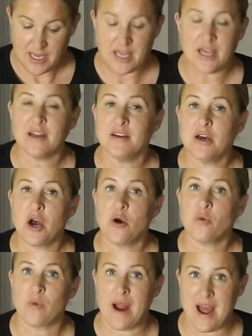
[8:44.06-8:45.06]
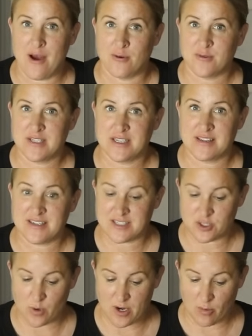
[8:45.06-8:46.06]
in around the
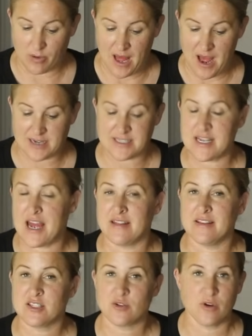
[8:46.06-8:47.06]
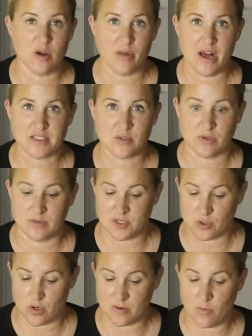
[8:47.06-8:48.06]
soil blocks, and the soil blocks will
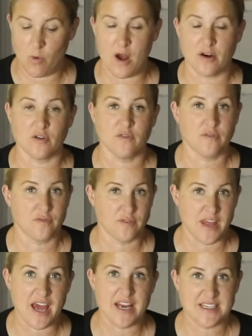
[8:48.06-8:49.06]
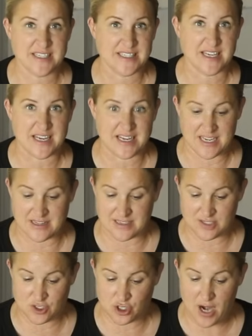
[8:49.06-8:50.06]
absorb the water that is sitting in
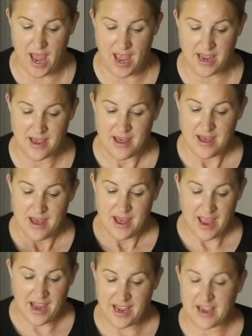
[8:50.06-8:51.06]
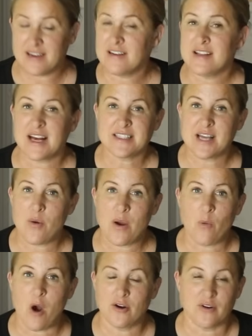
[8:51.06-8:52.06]
this tray, and that's how I
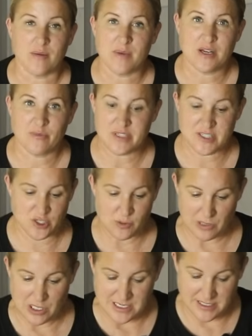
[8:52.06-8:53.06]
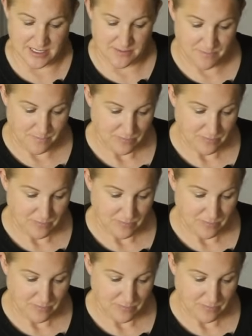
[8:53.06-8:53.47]
water them. It'll be super easy.